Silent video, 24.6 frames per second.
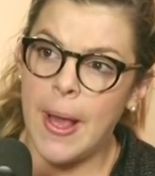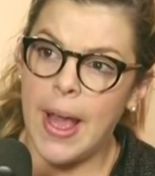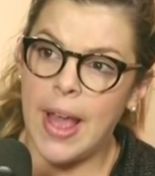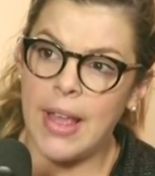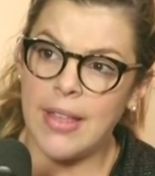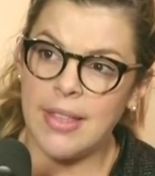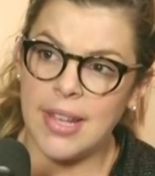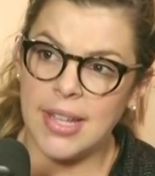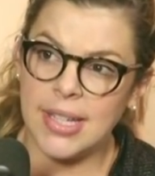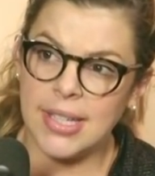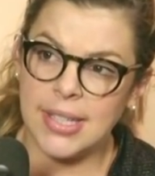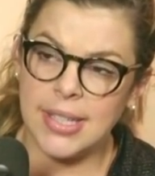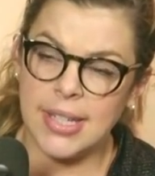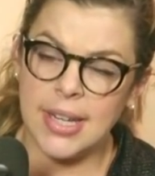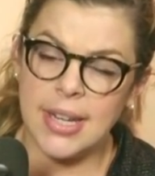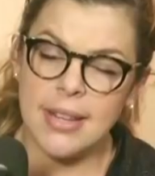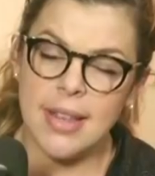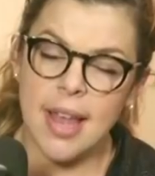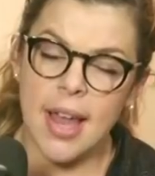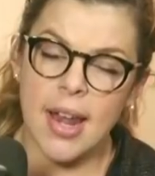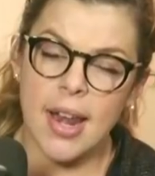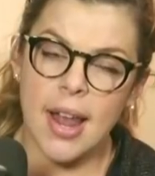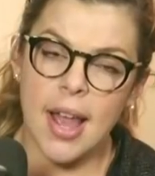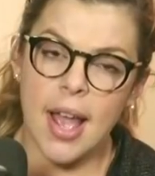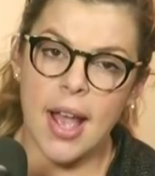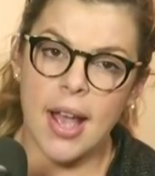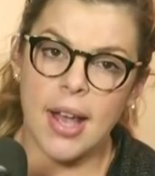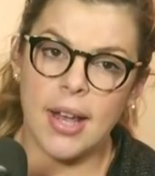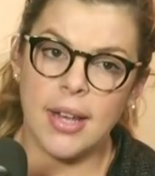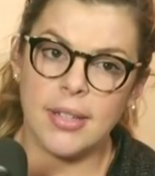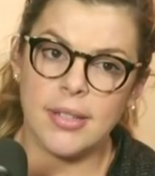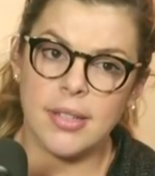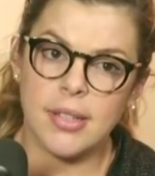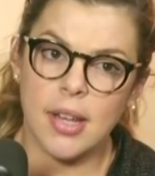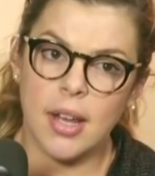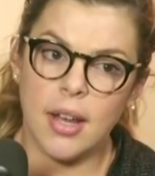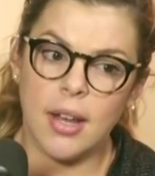and they see that
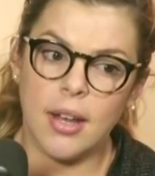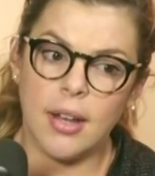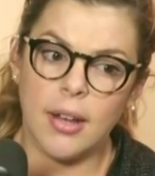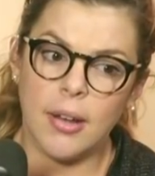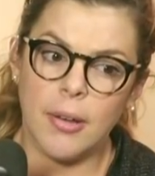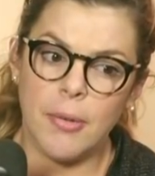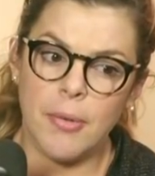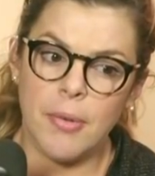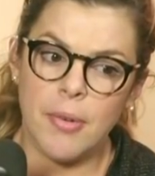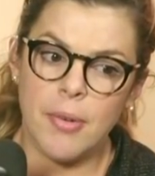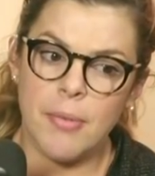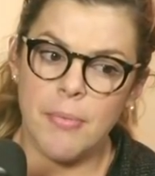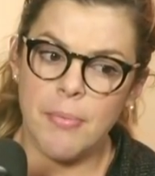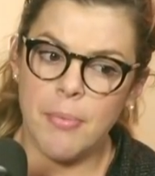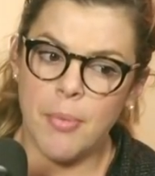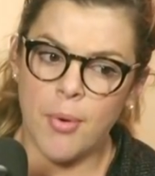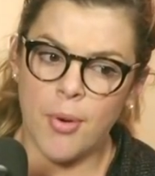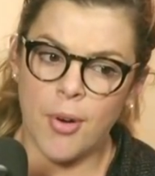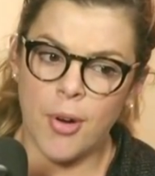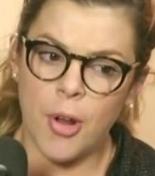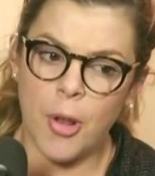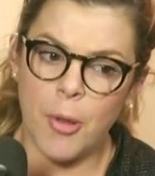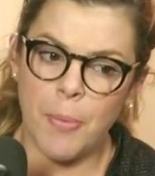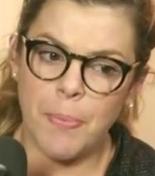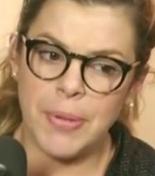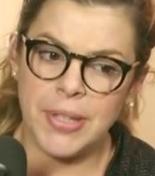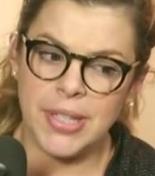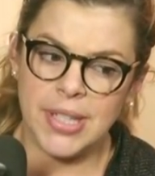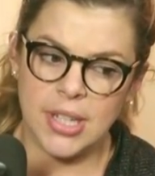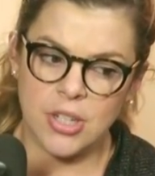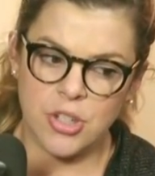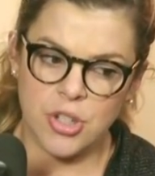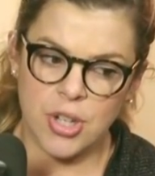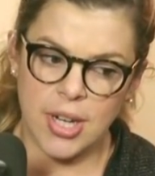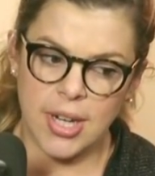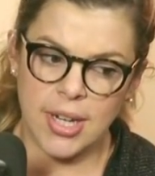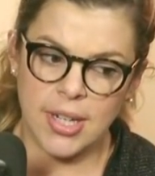as a moral
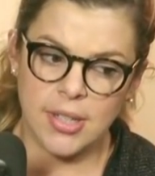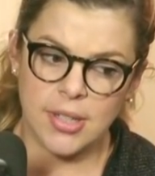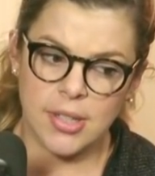position.